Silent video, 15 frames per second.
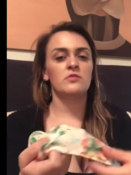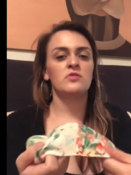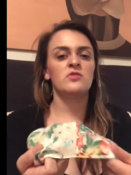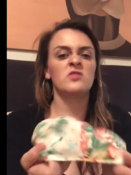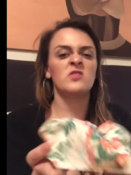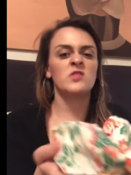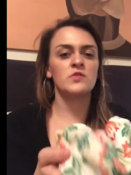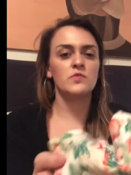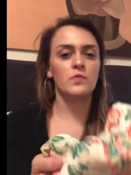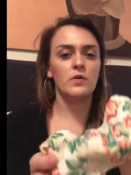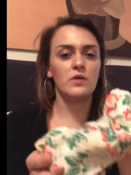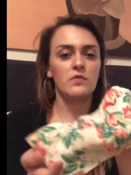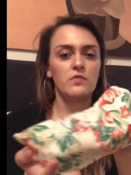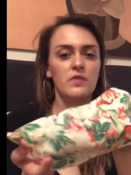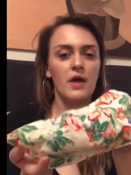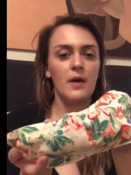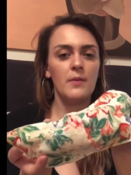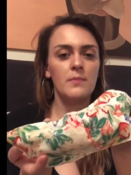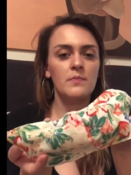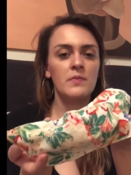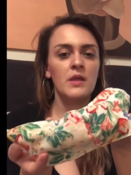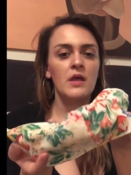this is one of
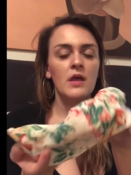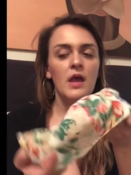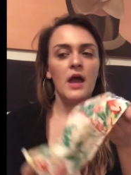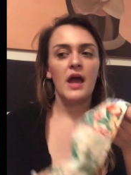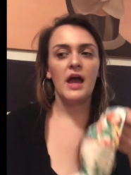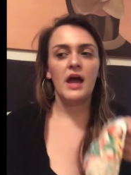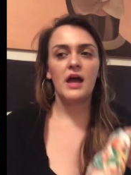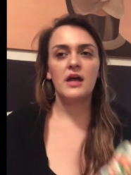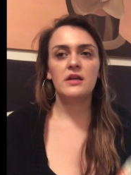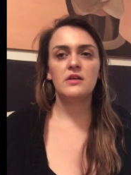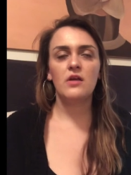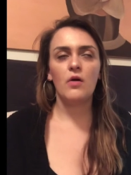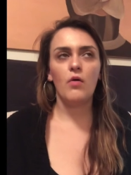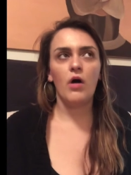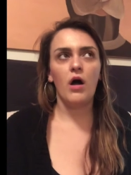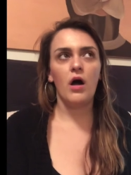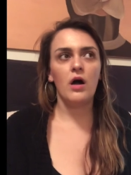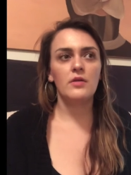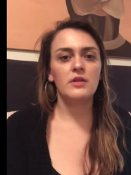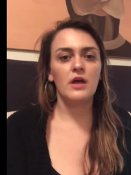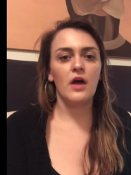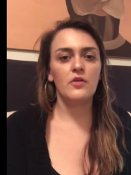them, and uh,
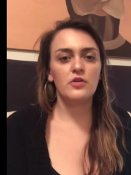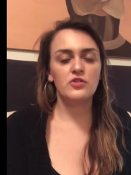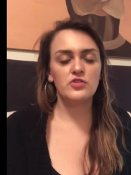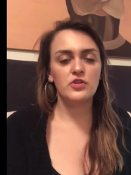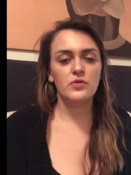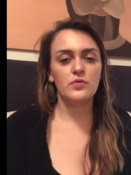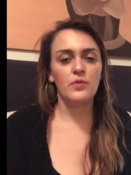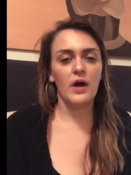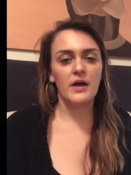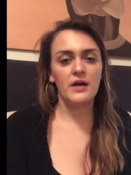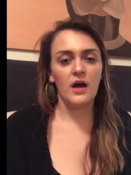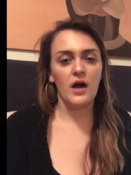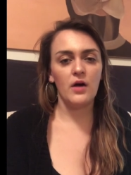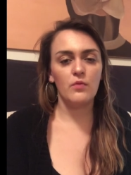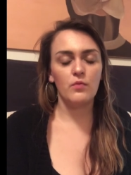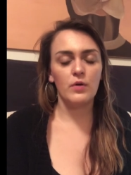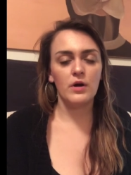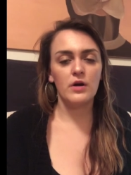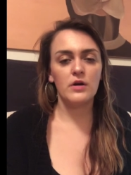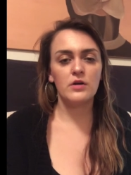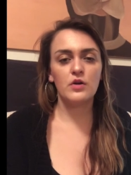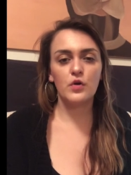the other two I got
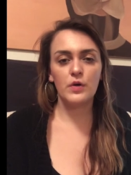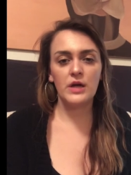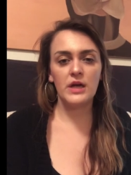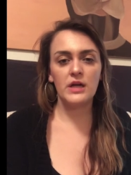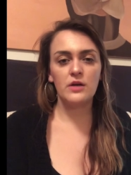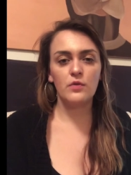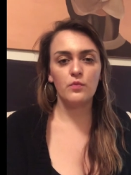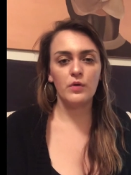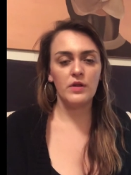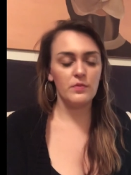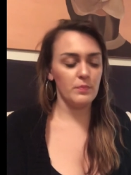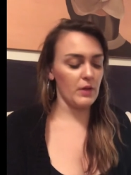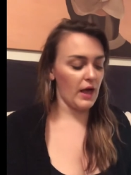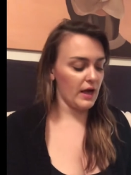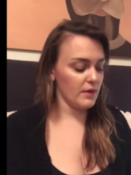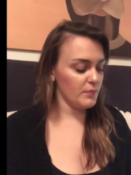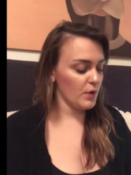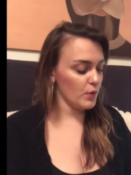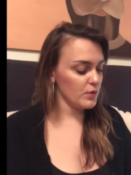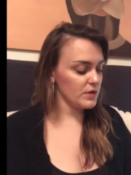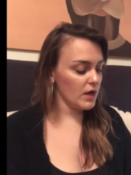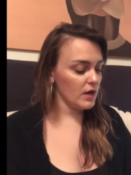were green with black
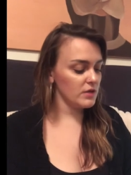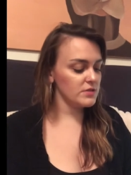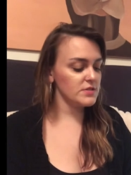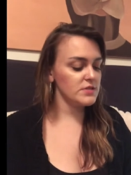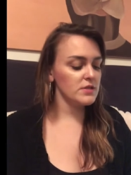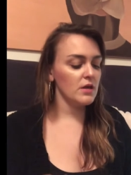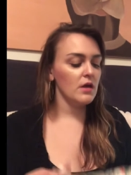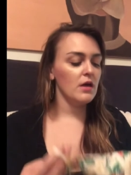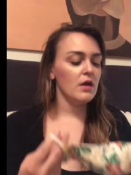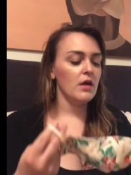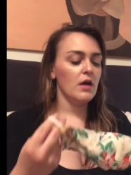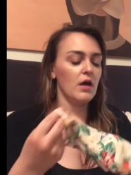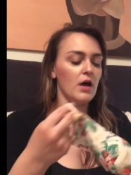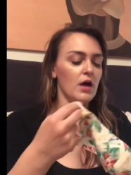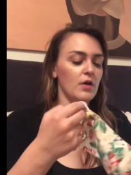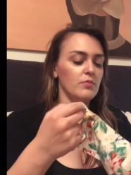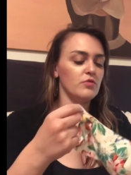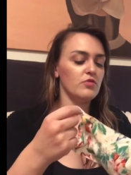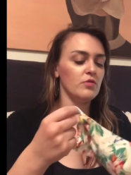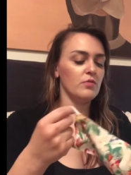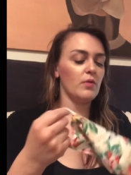polka dots. Um, so